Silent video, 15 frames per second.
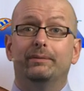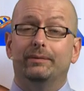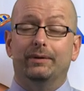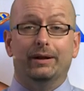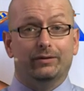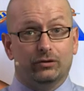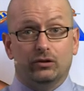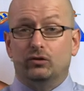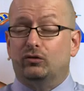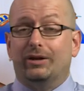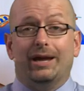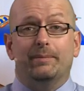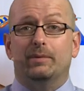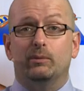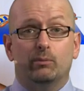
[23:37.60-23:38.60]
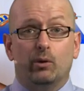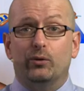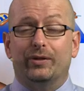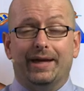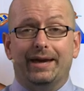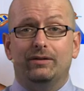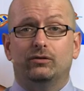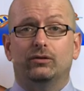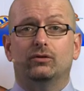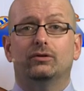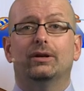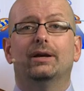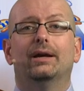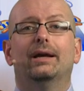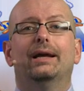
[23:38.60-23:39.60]
it's the same in both cases.
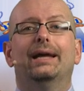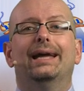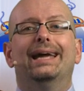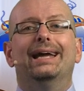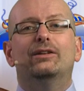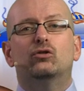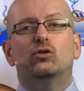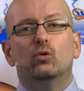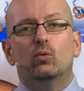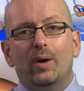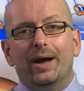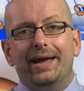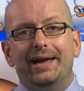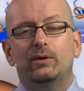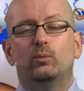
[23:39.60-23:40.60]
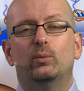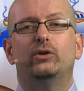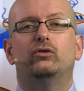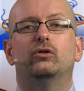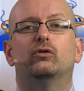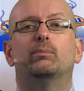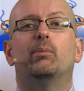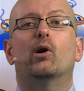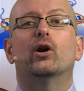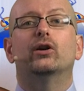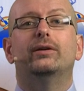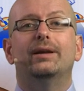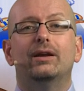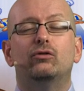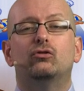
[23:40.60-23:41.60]
It's the way in which it's
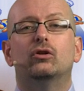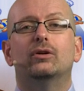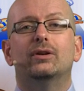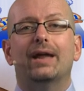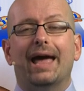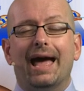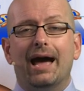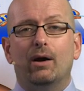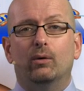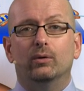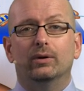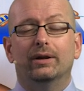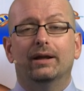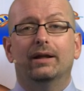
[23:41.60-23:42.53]
partitioned out